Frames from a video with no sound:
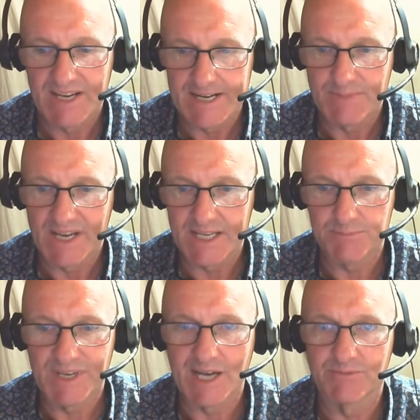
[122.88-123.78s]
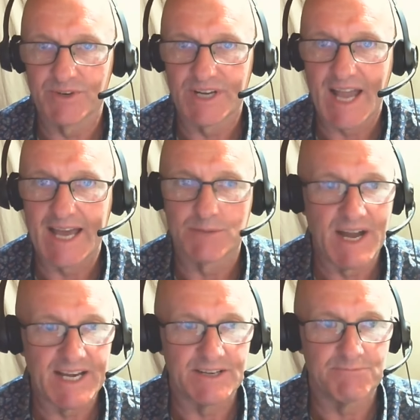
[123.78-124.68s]
And he'd become very
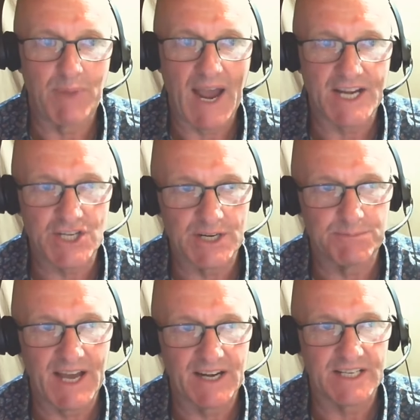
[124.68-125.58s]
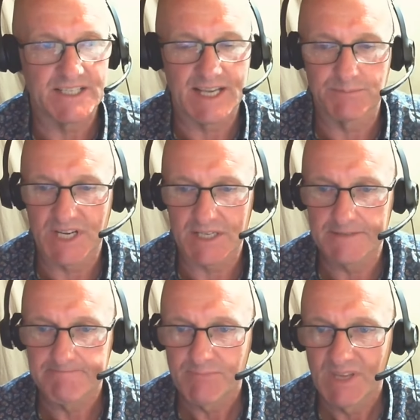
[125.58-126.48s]
animated and passionate about his
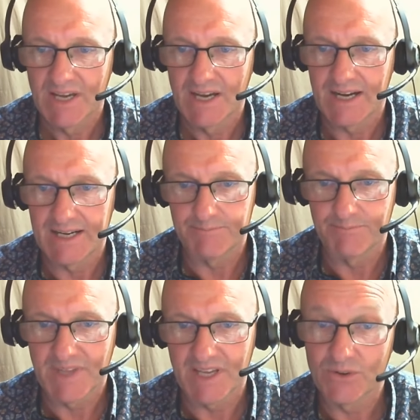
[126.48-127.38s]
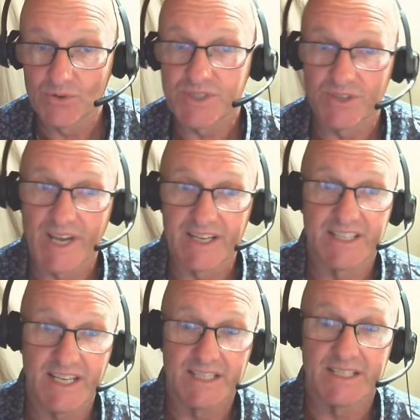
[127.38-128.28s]
subject. He also had a
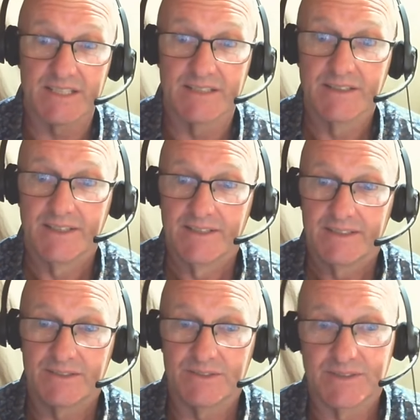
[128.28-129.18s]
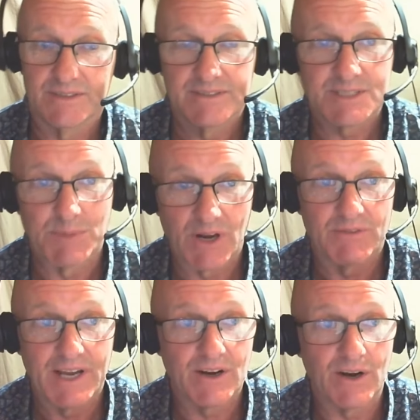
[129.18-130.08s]
tendency to smell
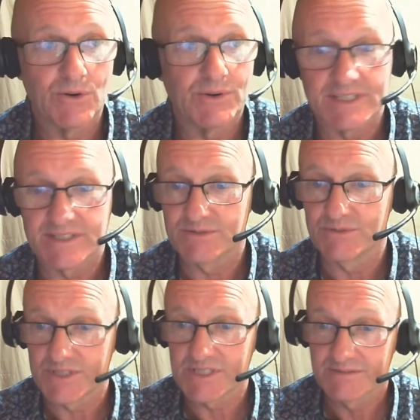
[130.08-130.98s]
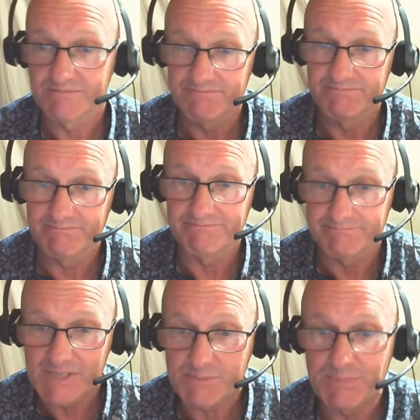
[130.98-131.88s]
of alcohol and to
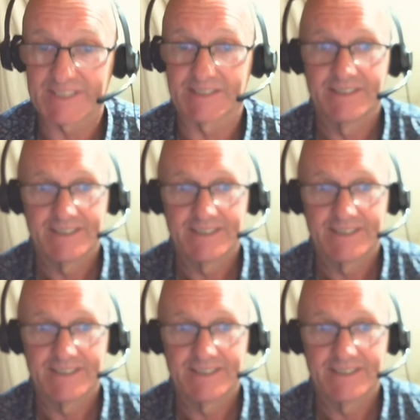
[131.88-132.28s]
spit